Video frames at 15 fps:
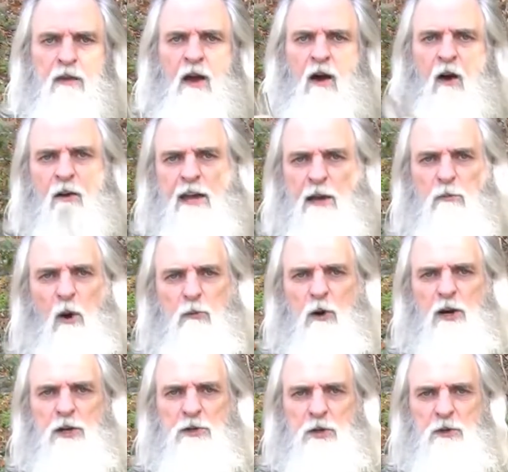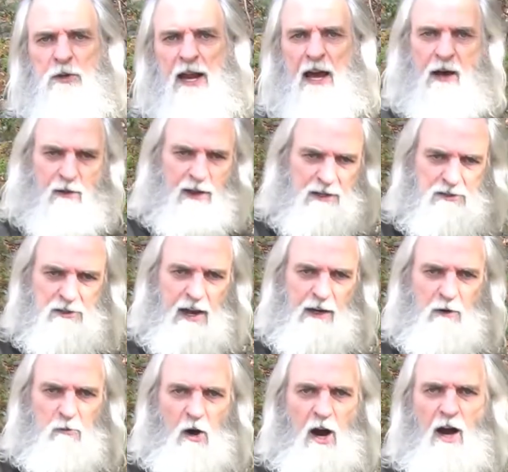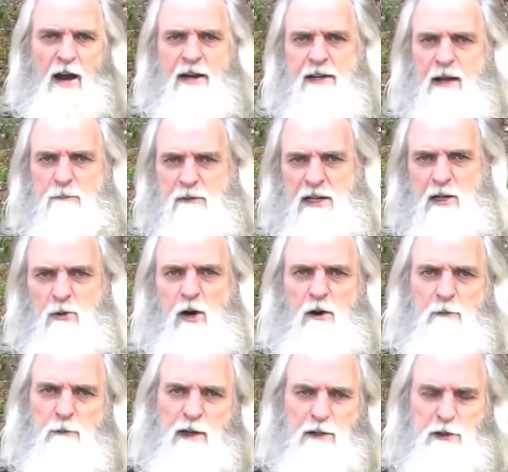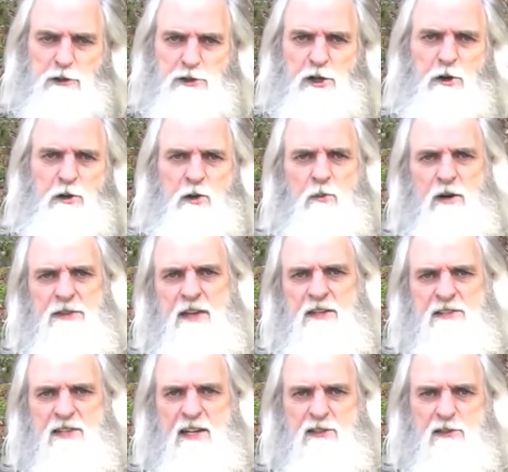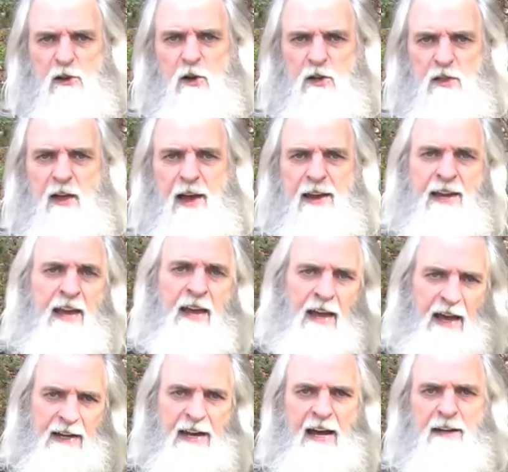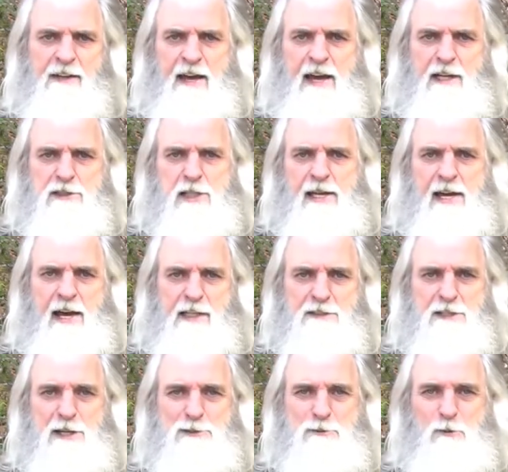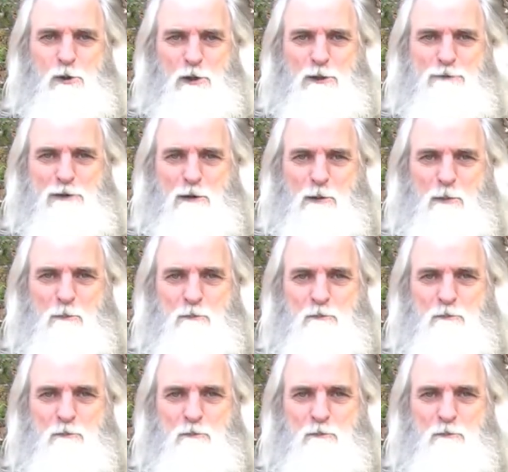Okay, what we're going to do now, let's take a ride. I'm going to go out and I'm going to show you what these things look like and how to actually access water from them.